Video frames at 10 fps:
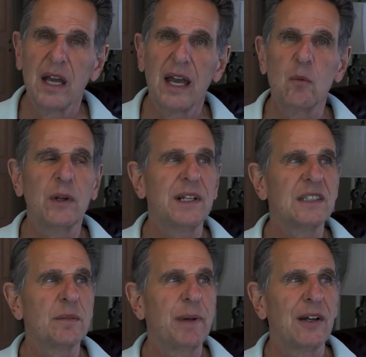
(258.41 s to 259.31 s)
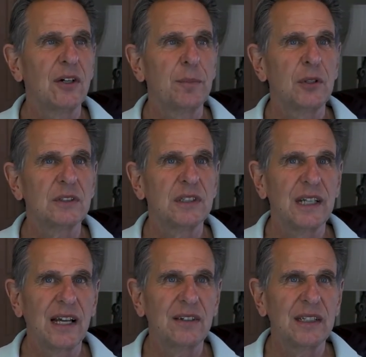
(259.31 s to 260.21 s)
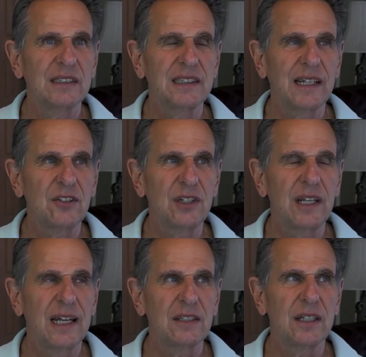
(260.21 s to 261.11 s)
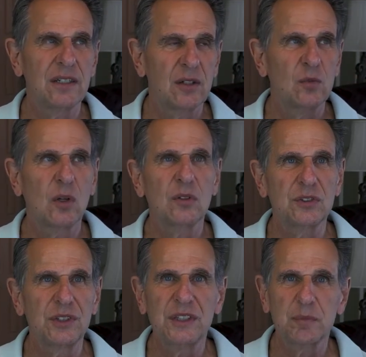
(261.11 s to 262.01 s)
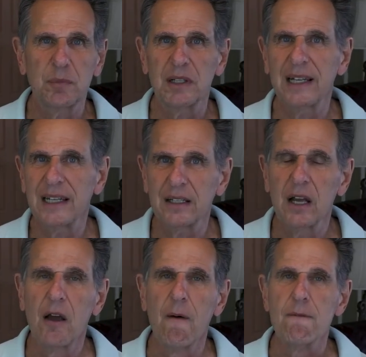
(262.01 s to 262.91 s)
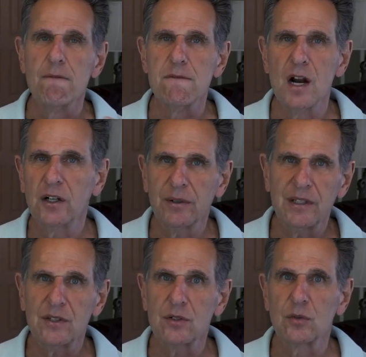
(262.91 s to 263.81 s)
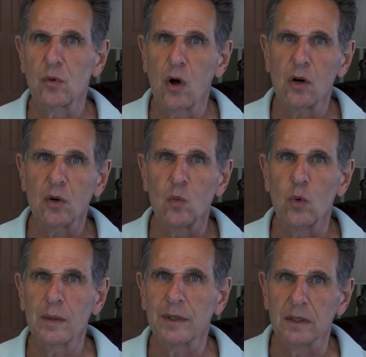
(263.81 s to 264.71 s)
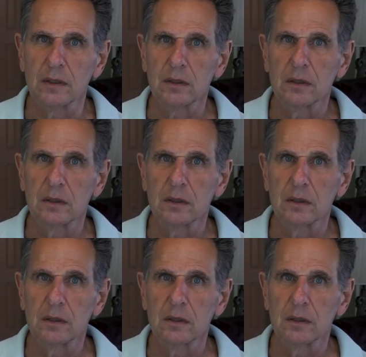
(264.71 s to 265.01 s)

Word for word: And one thing about her personality is that she has, in her role, she's played very strong women.